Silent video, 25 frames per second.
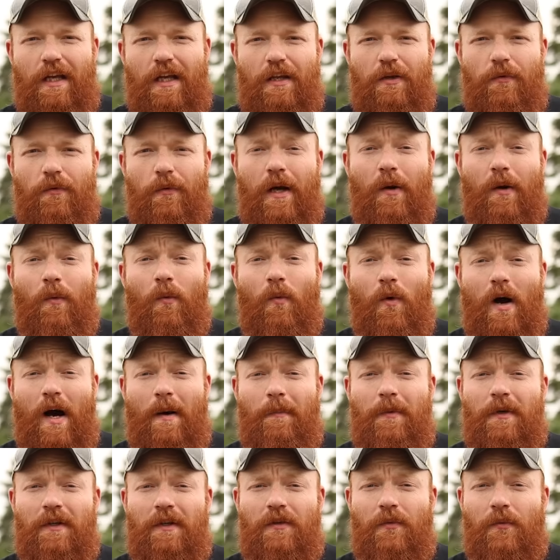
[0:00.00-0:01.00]
get you a
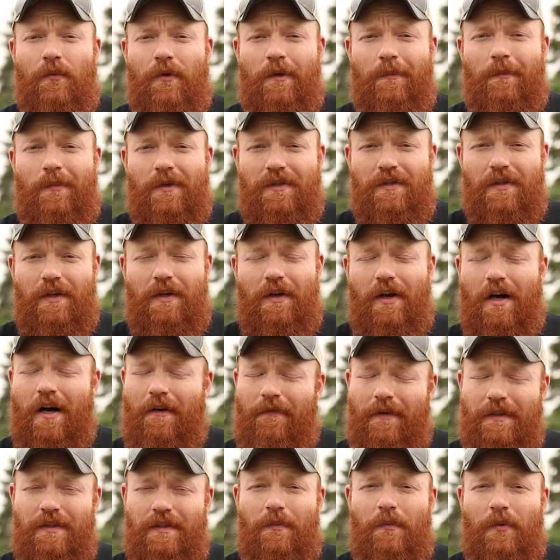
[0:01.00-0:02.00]
whopping 20%
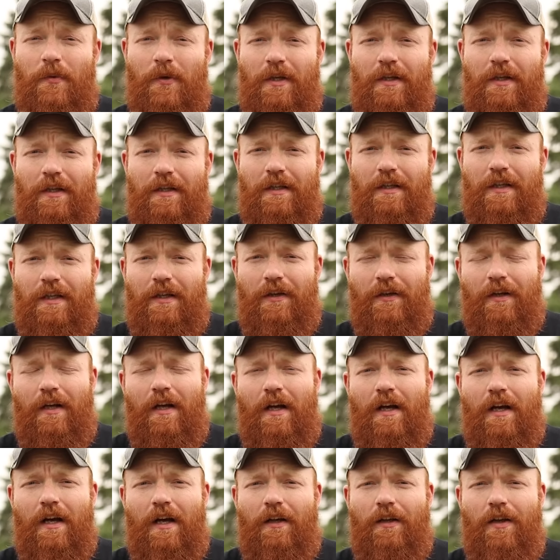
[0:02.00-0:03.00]
off. That's a pretty good deal.
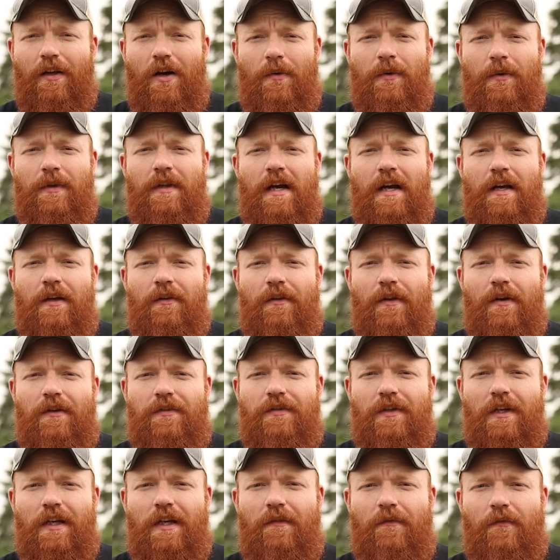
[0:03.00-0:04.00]
Along with that, you'll
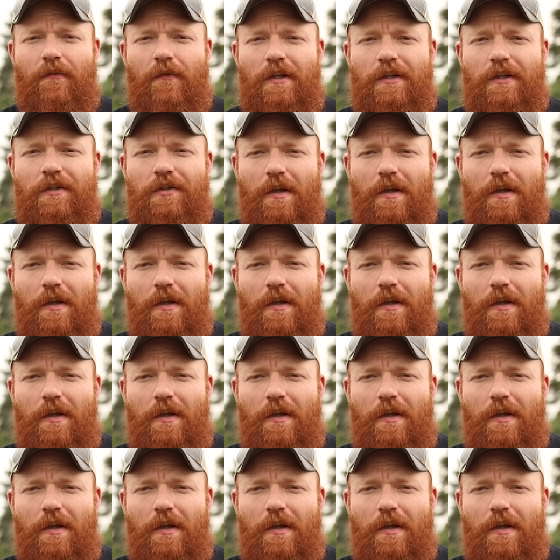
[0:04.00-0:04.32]
also get free